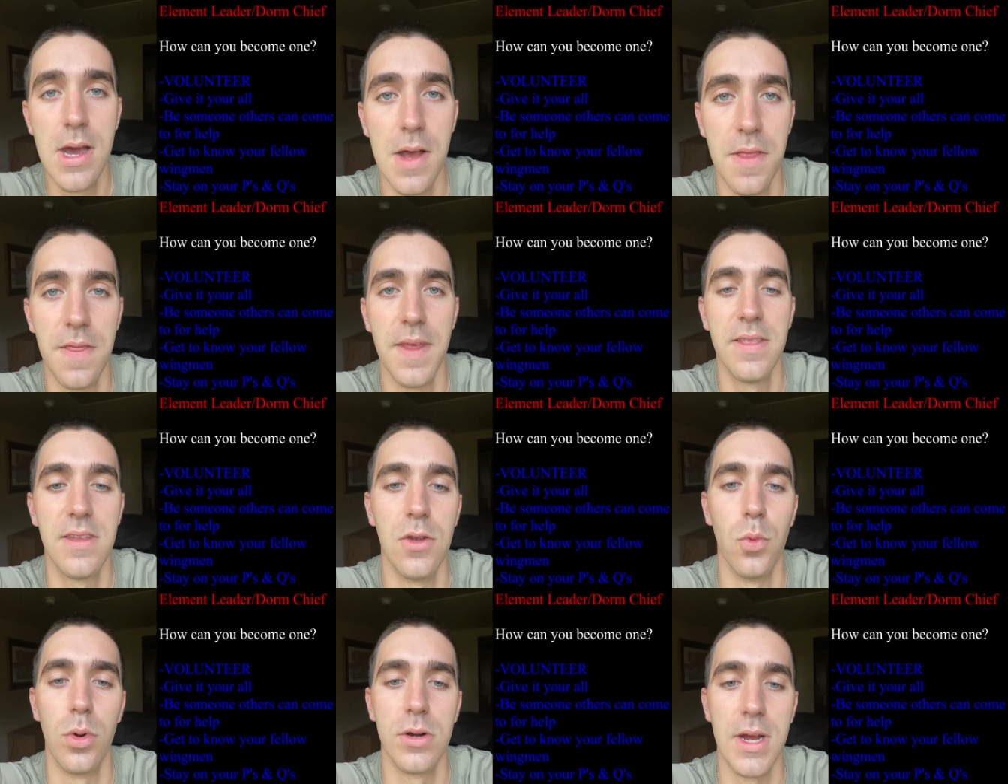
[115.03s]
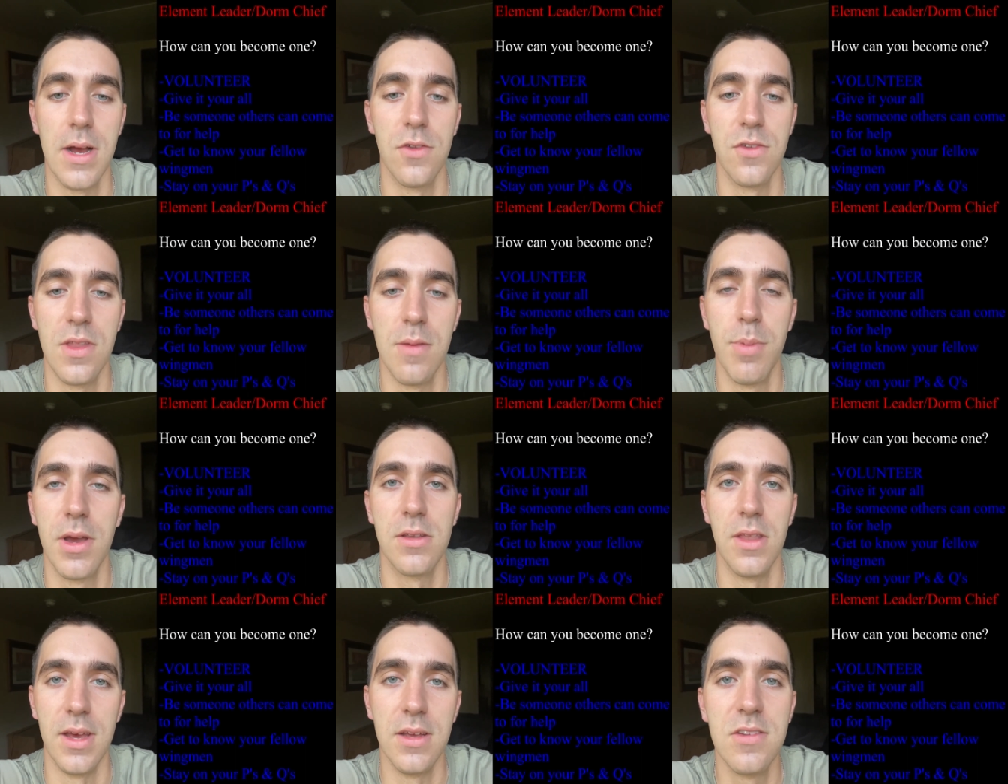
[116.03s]
and then that didn't work out. So they
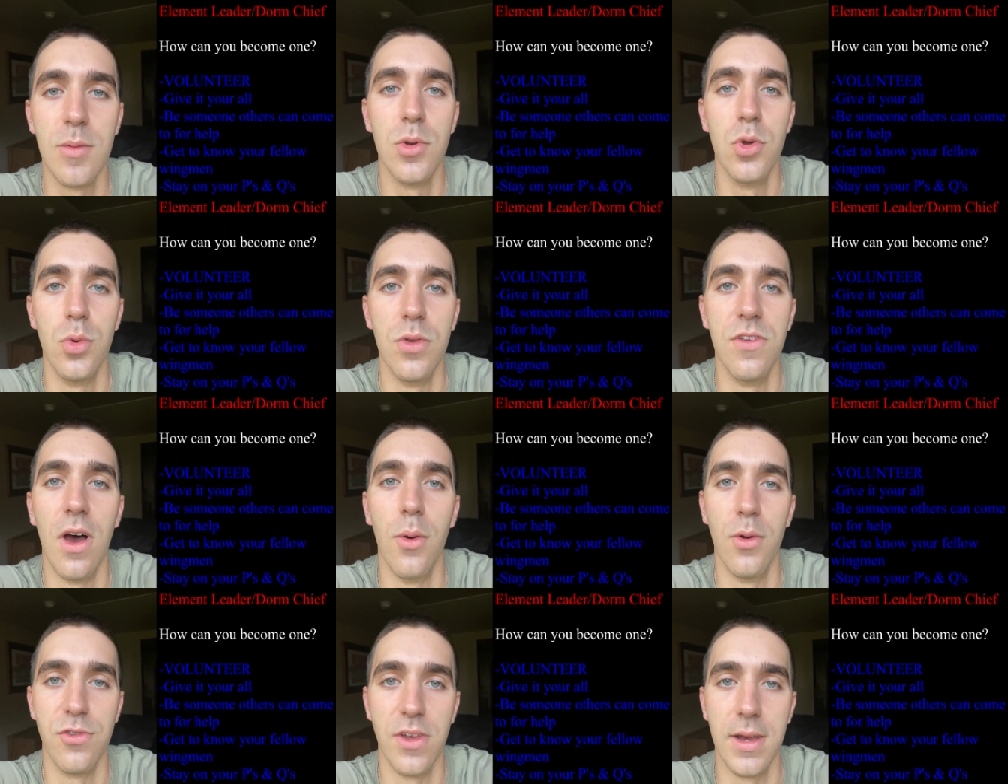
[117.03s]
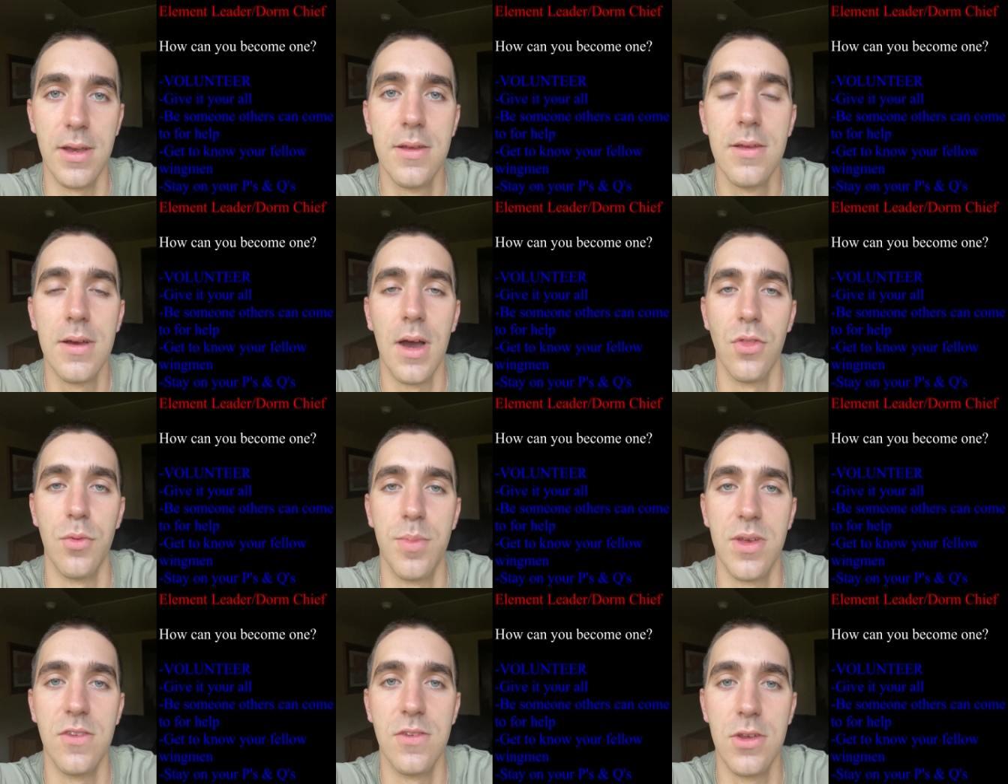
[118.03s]
picked like someone who was always like on their
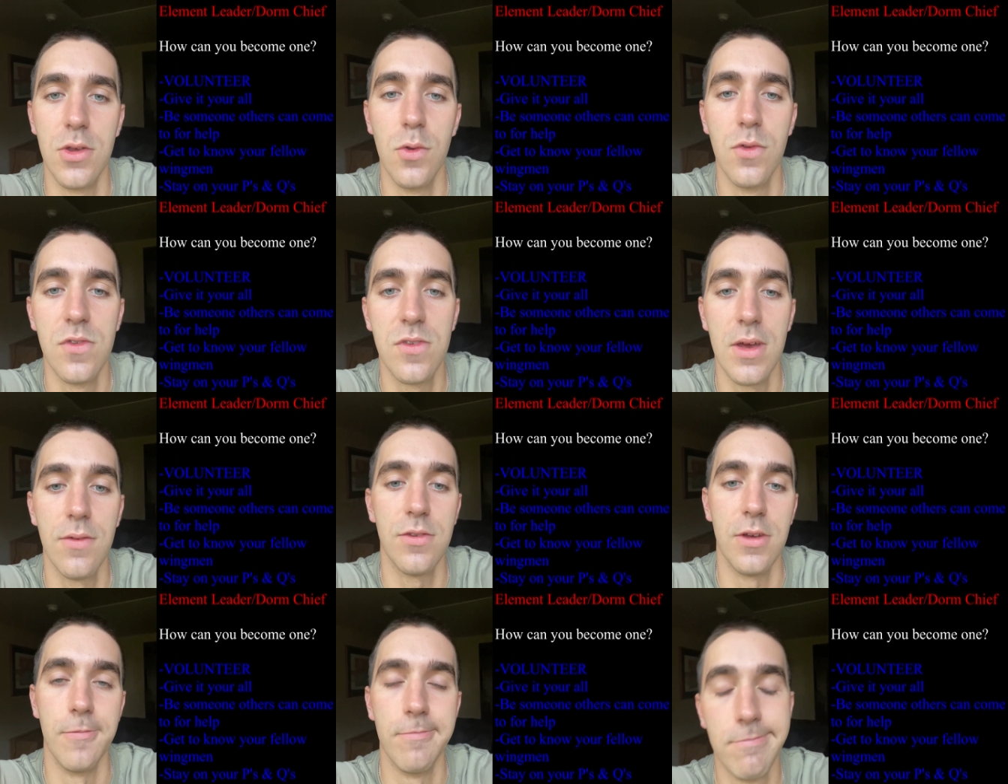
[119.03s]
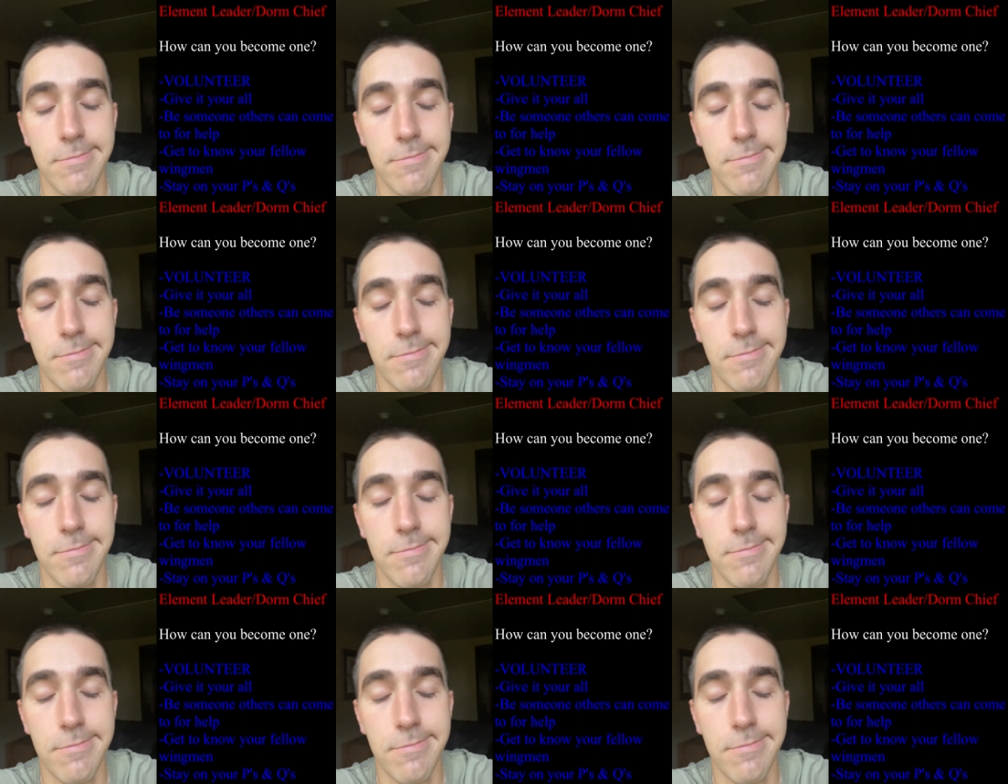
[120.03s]
P's and Q's and stuff. So